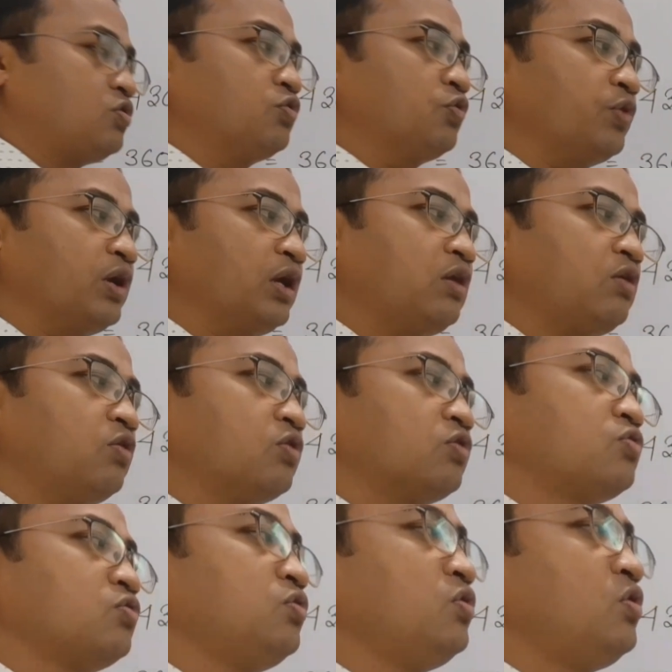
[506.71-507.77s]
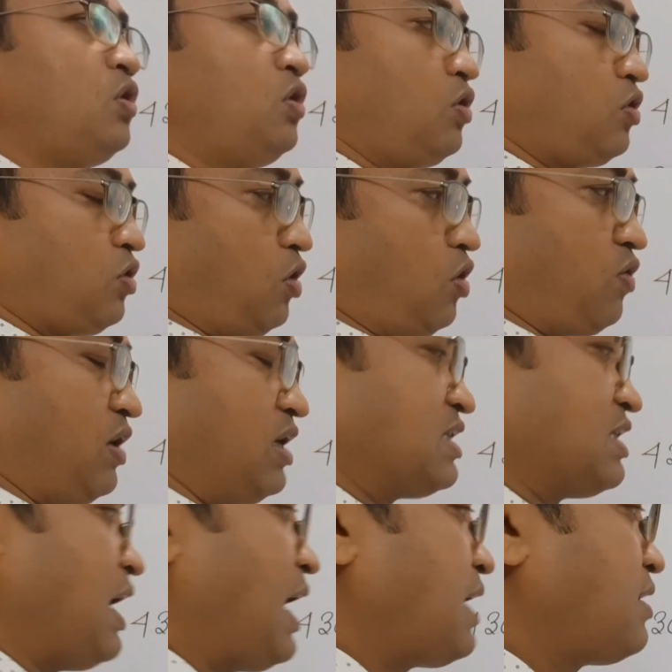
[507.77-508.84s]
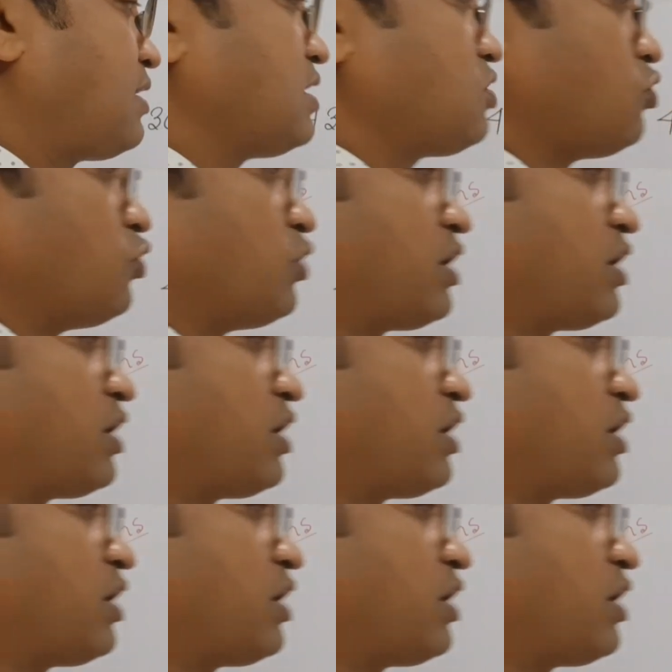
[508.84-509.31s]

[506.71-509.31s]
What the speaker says: we will go to clockwise. Like this, we